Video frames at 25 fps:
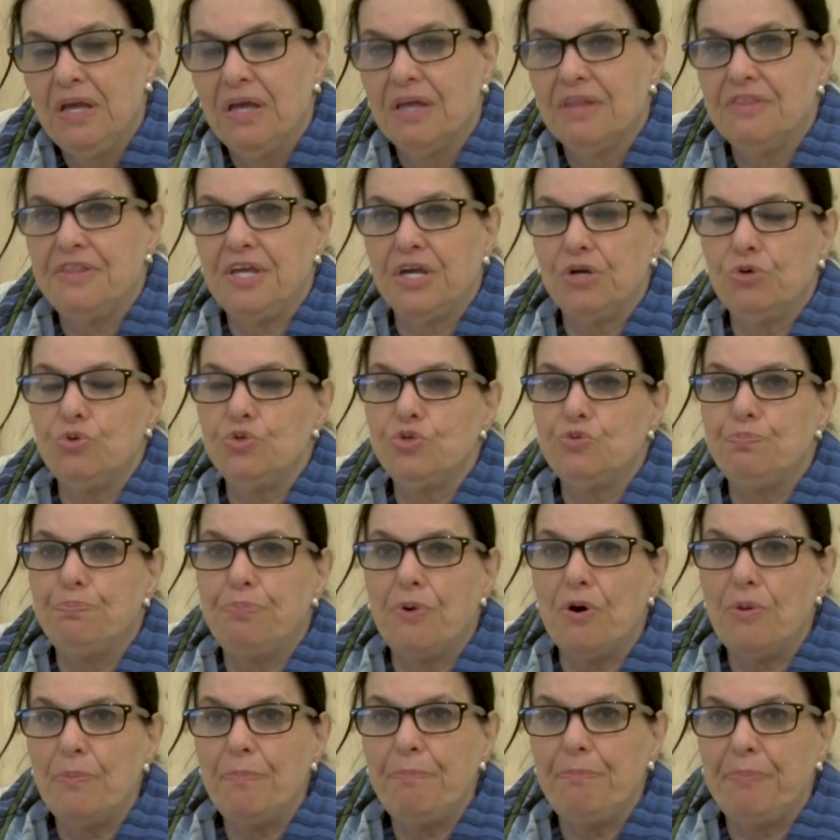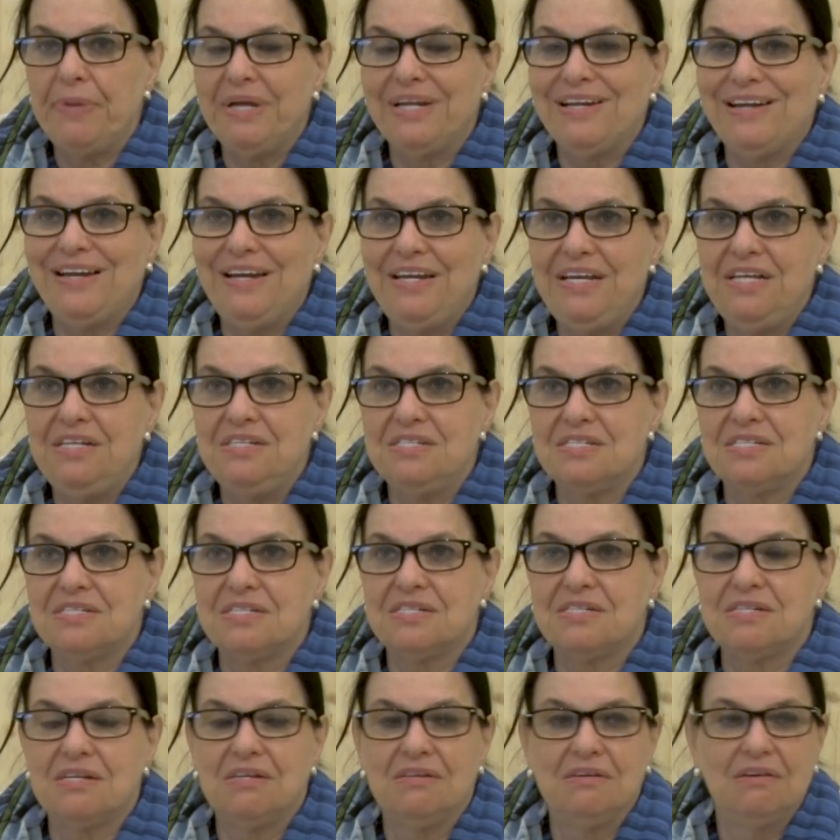They could bomb at
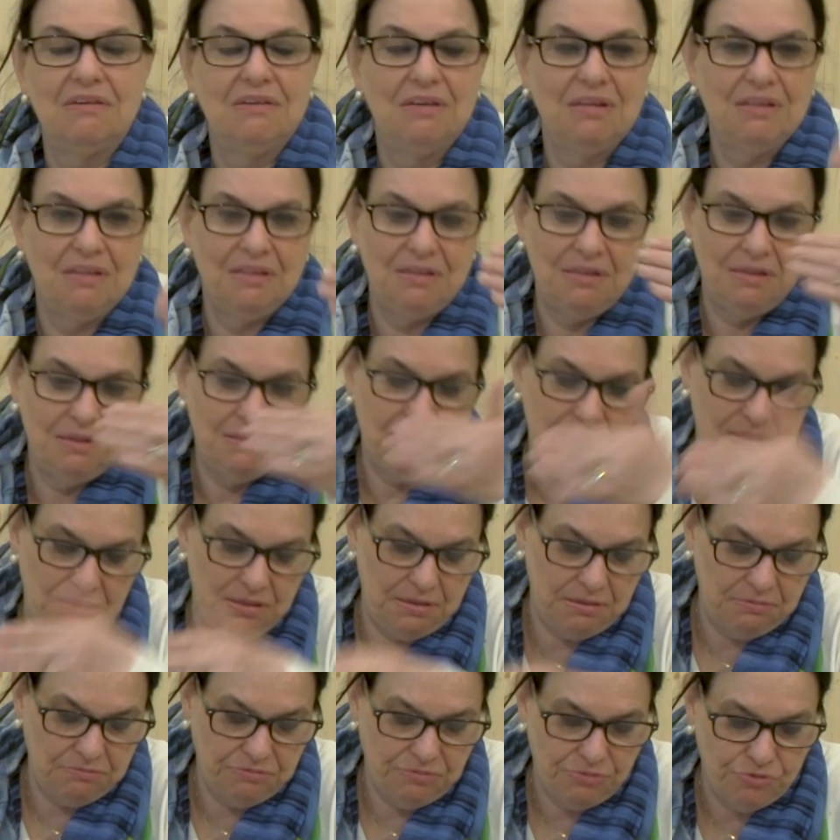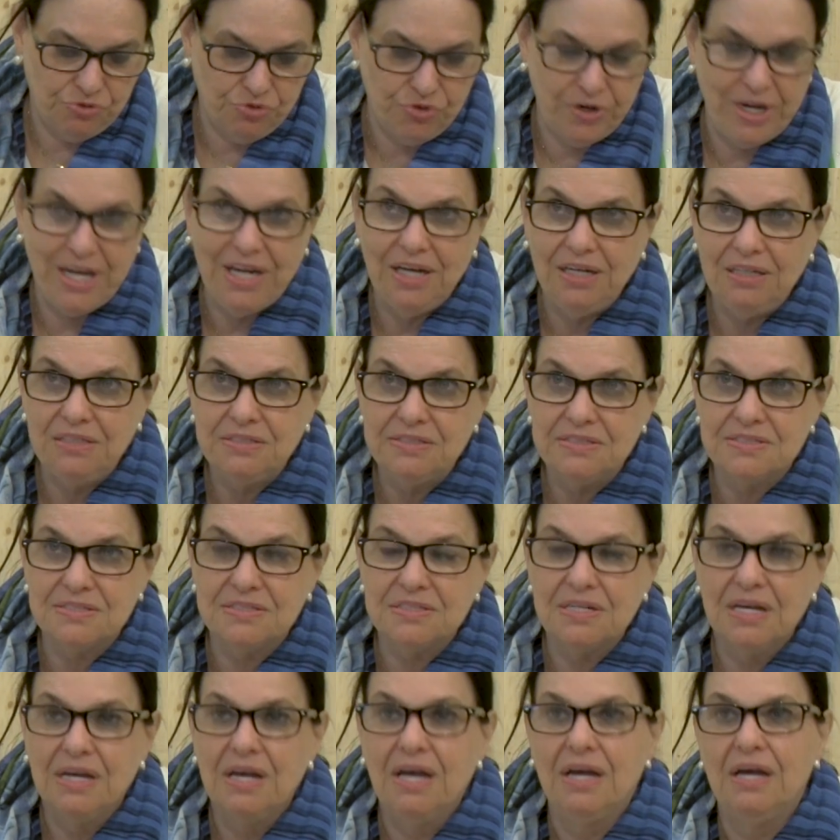least the
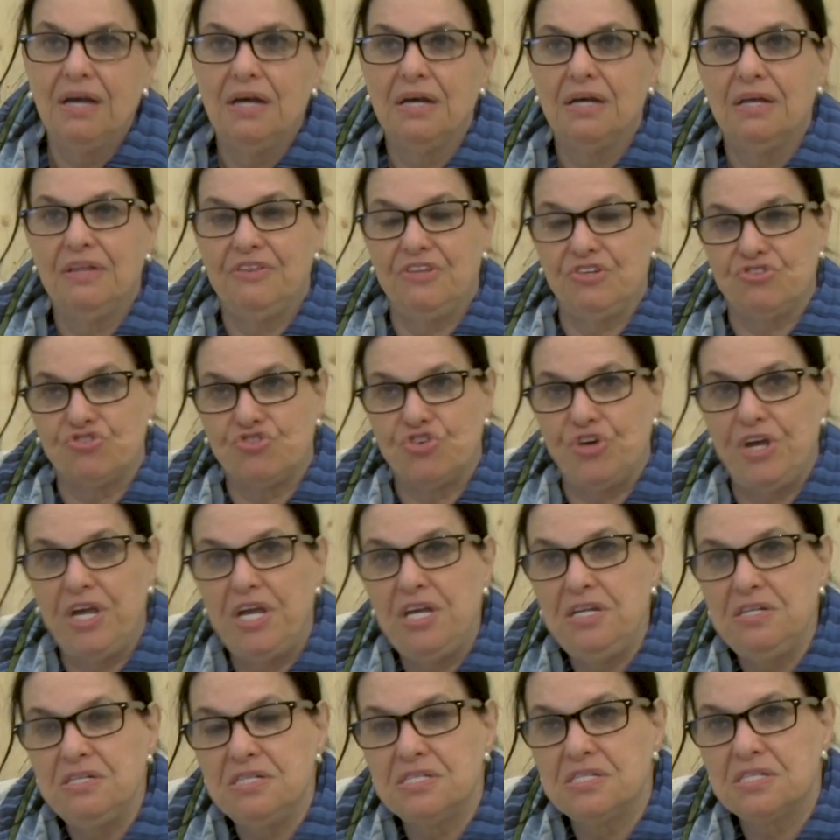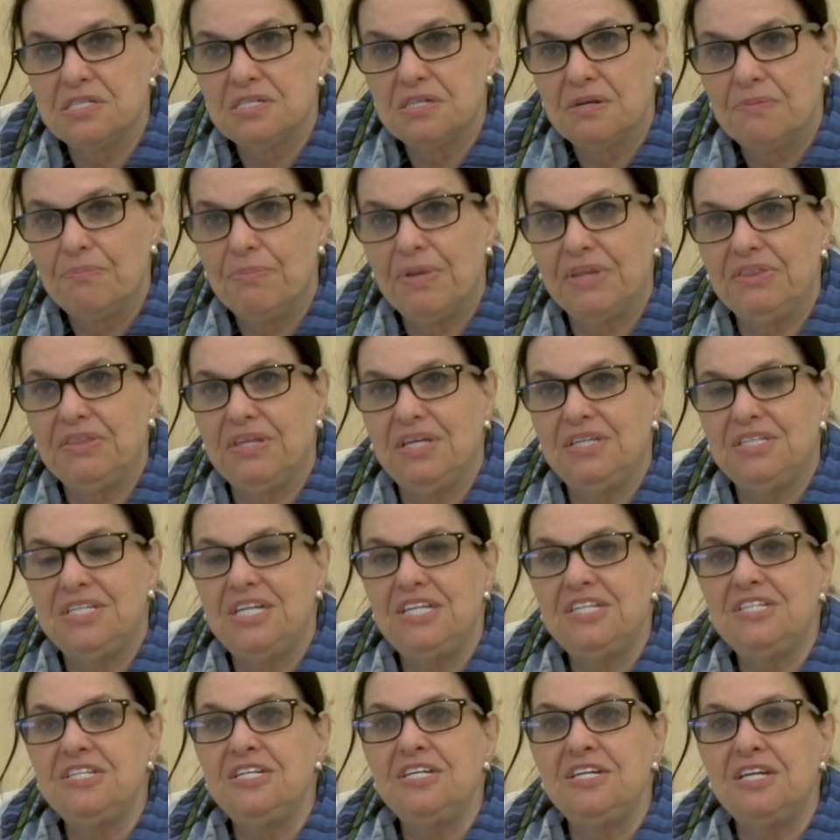rails, the trains, but they
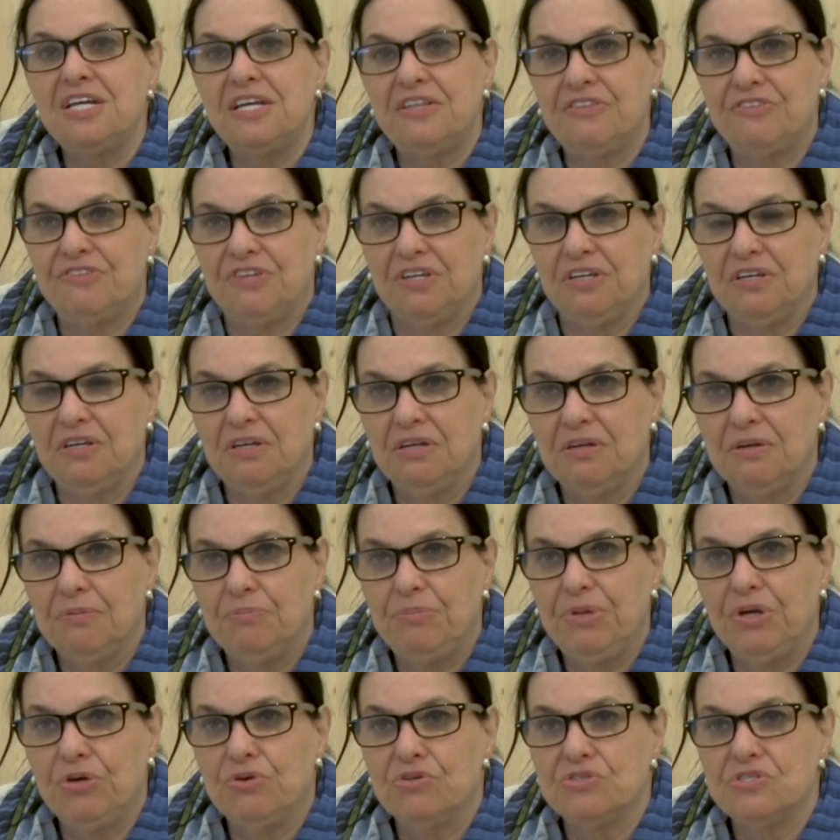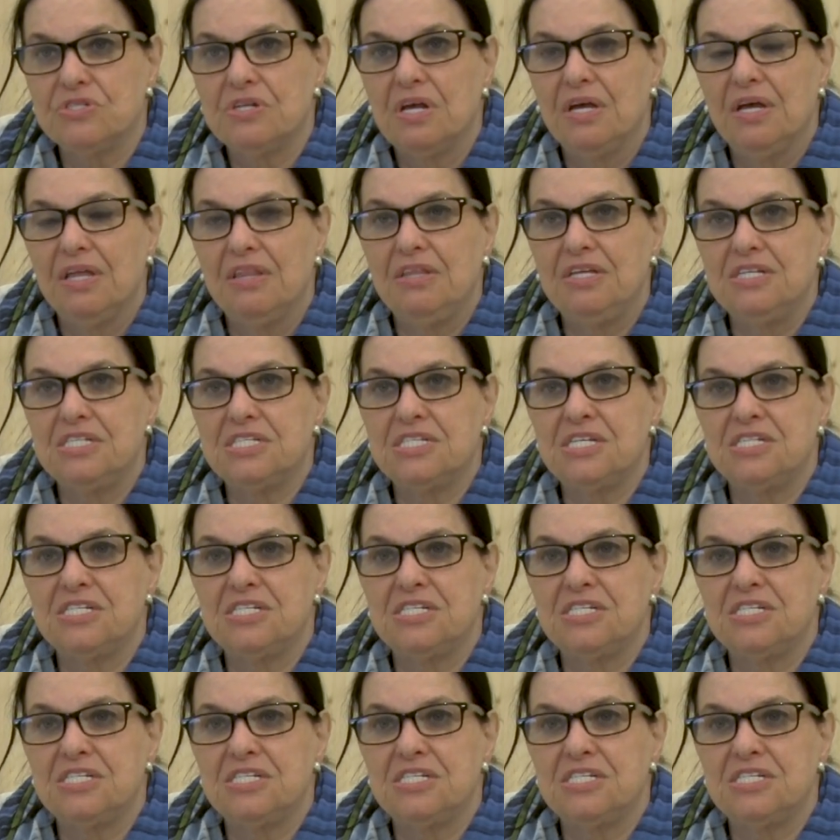did nothing, because this